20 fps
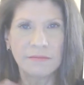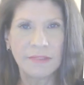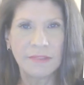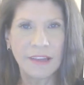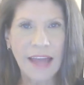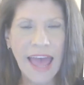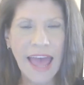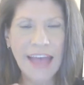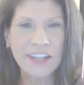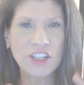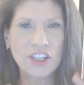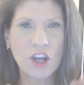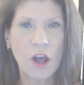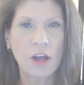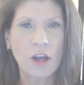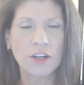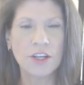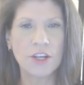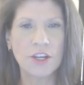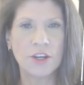latch
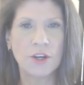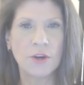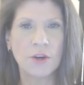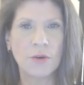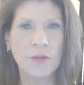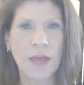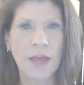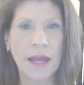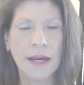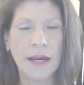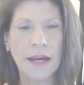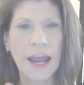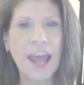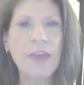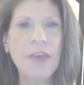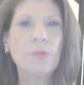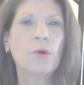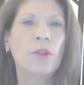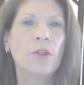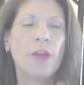onto, that
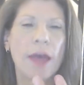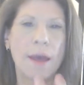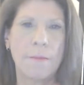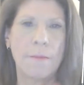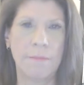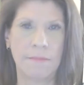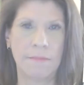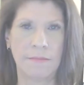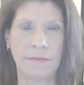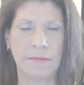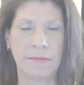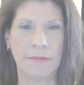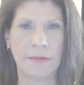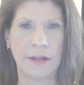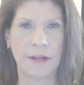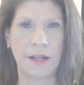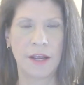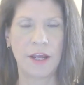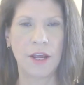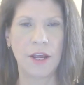enable them
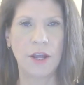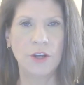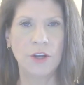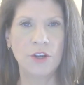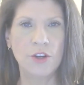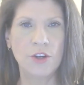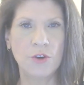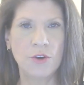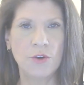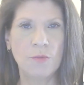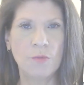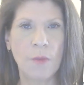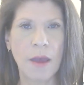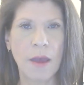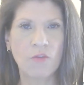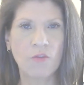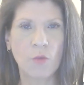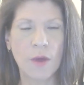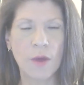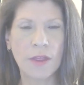to
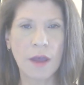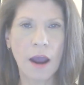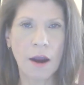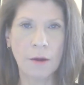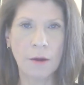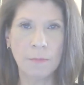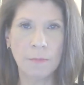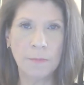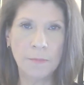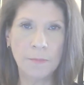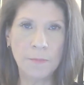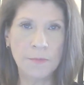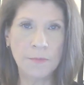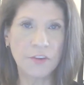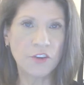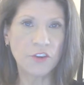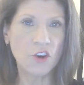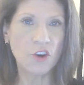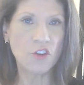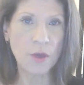mess with our
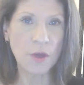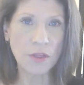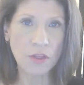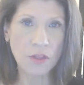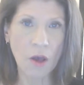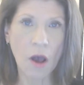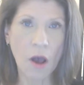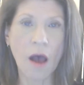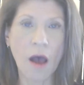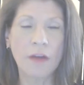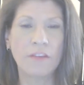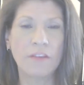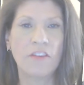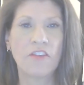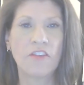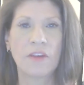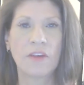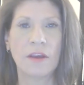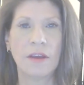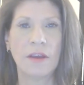excuse me,
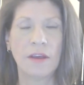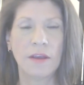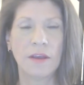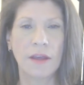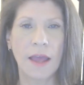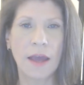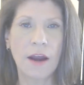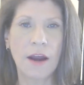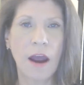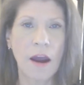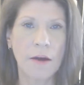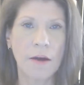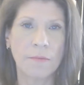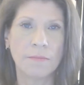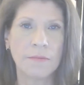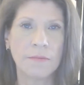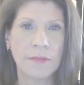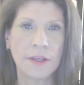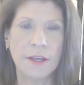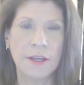thoughts and our
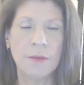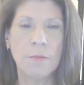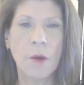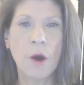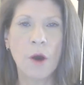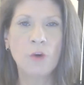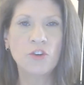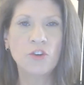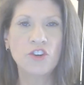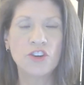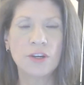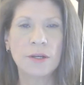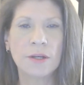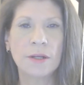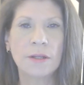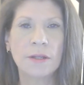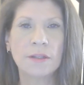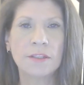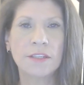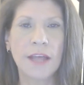
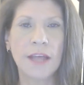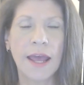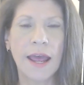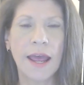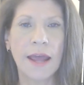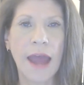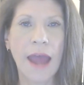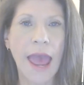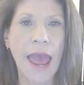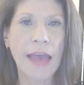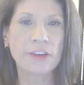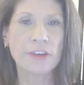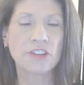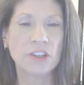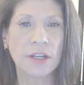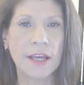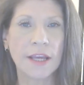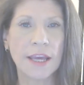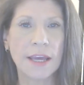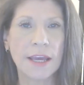emotions, and
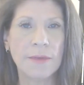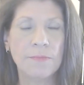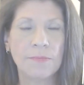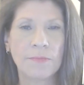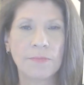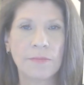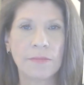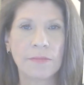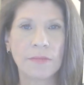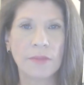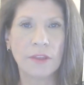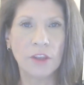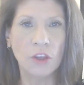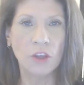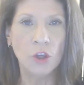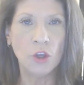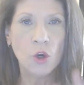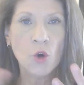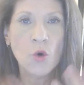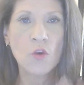actually
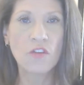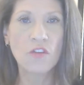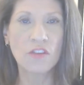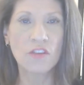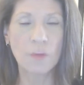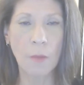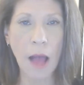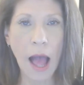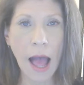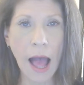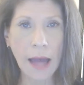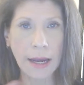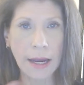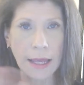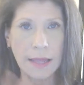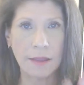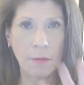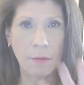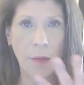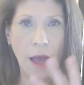use the
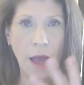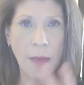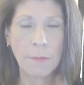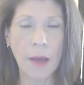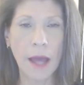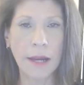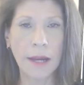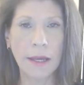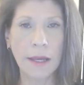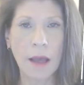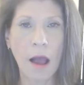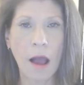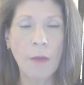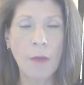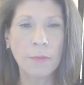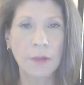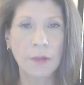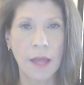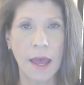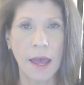body, the mind-body
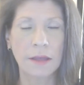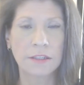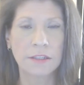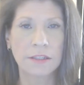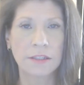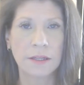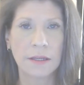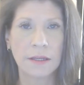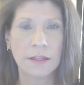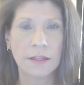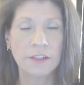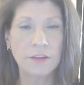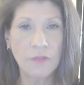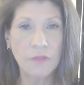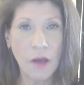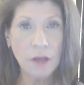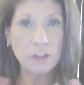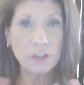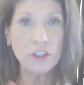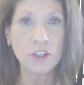complex, to
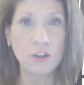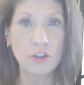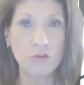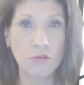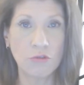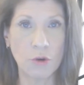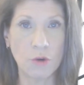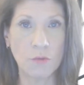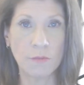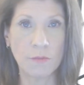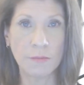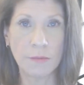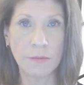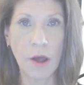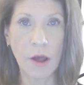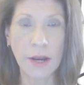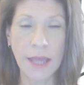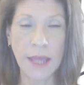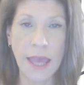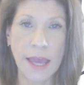function through
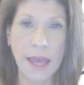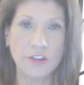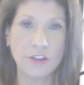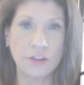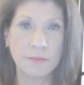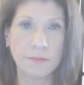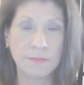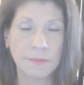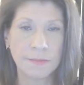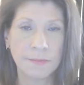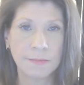on occasion,